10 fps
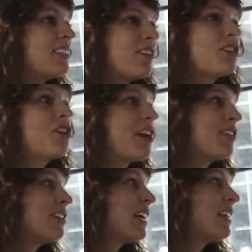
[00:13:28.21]
So
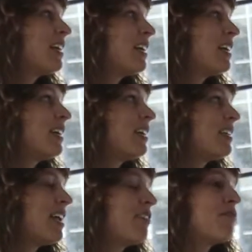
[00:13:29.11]
Atreyu's like the
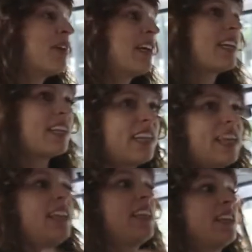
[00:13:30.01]
Native American
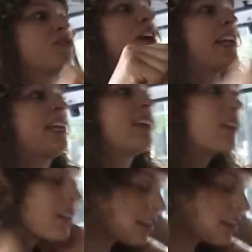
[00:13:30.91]
kid that's riding